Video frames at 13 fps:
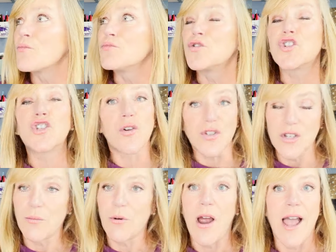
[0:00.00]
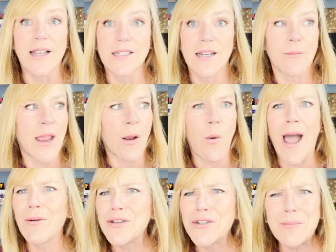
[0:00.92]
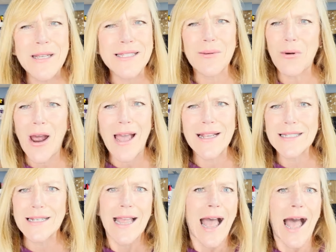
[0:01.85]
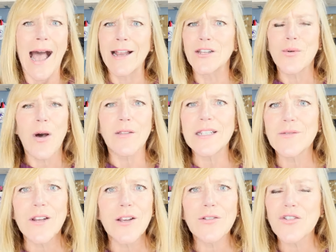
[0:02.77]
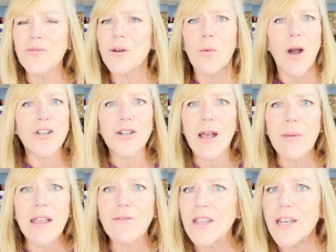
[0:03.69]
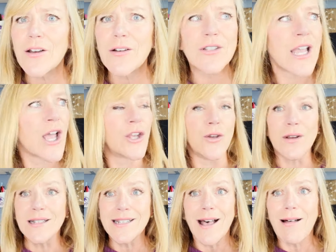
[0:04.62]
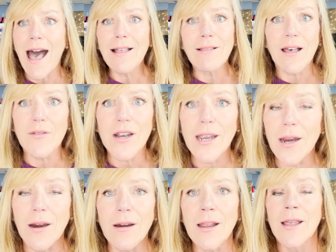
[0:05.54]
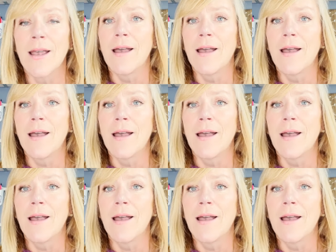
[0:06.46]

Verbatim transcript: so surprised. And I'm like, why would you be surprised? I do all these videos. You've been watching all my videos. You can tell I love it here.